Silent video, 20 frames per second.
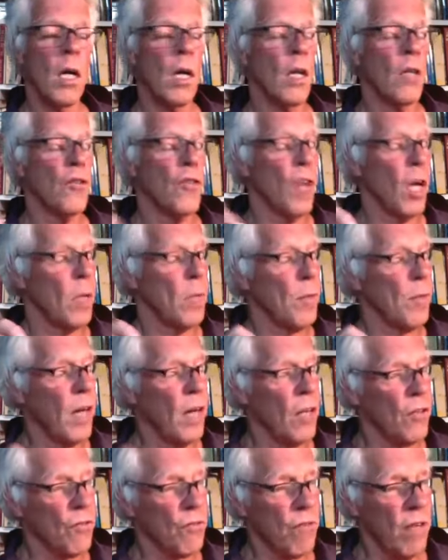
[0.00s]
John
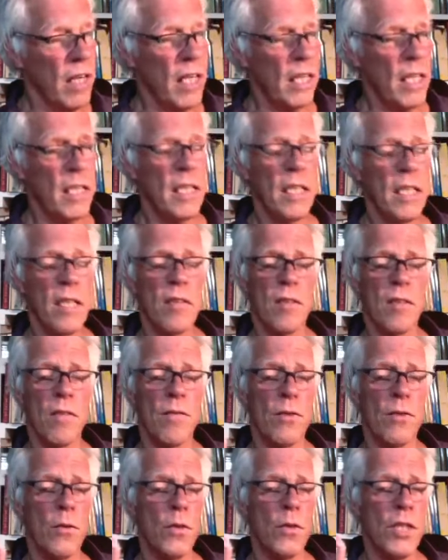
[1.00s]
Brown's raid. It's a
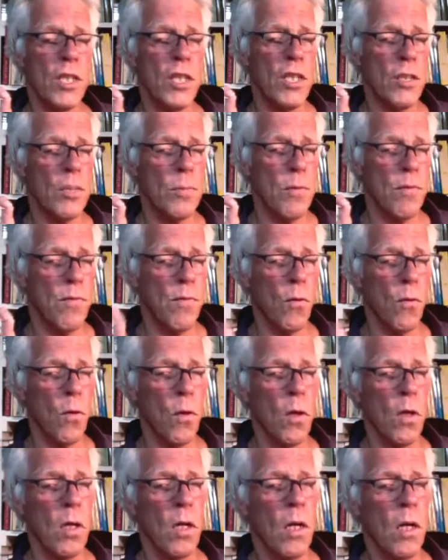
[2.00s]
few years
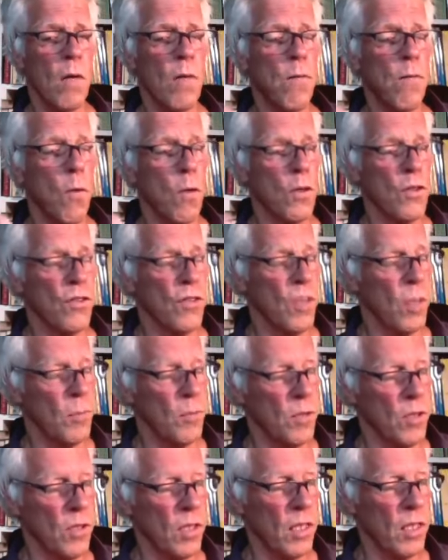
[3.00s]
before Fort
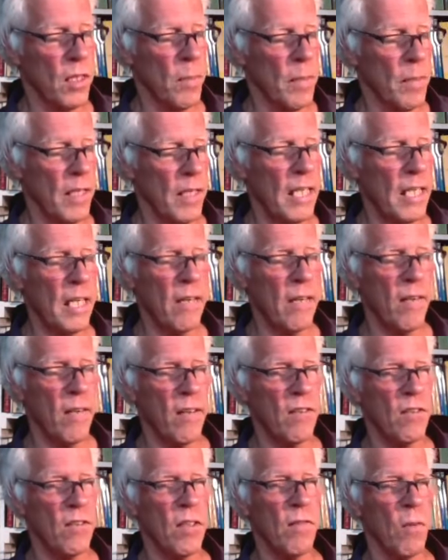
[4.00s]
Sumter and the beginning of the
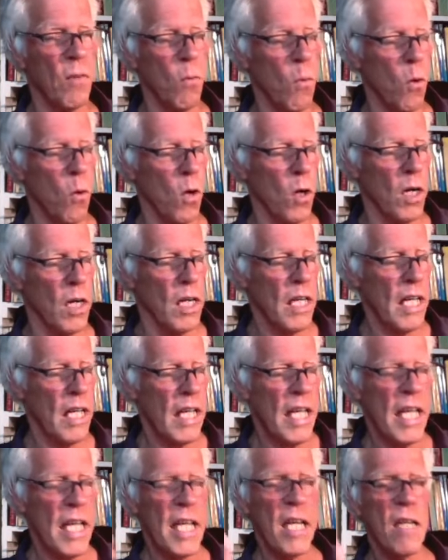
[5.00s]
Civil War.
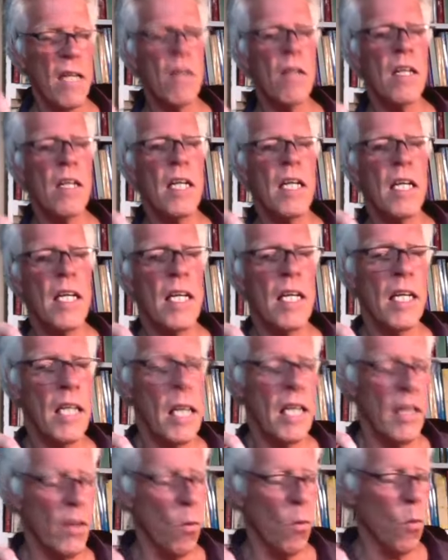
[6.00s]
Here,
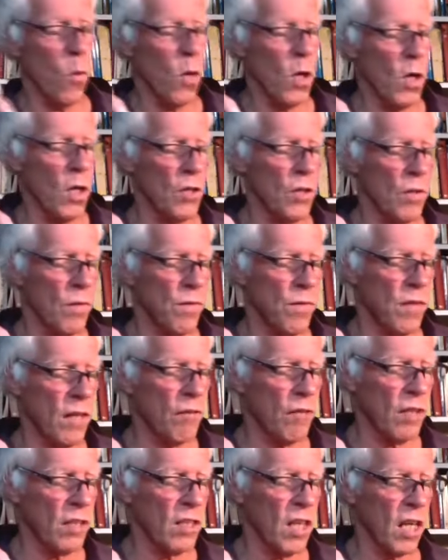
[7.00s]
in the words of
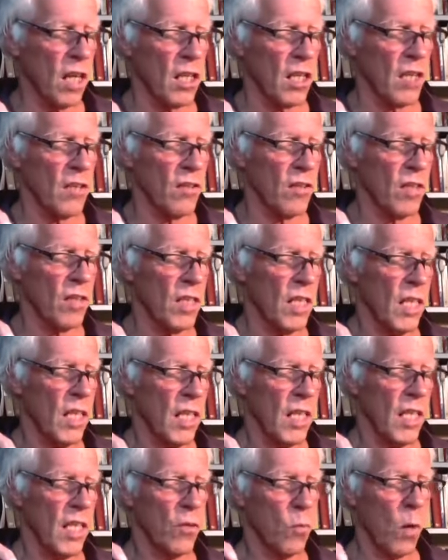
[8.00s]
Frederick Douglass,
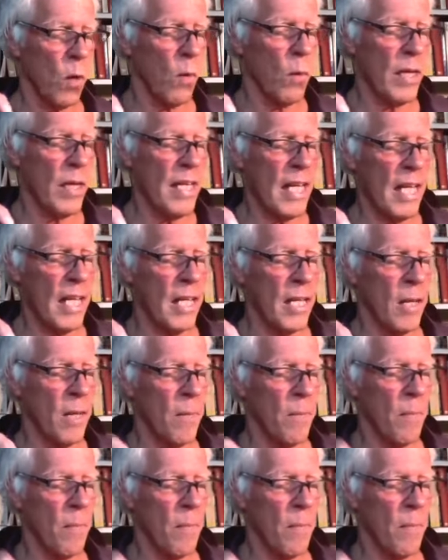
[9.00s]
is what we need.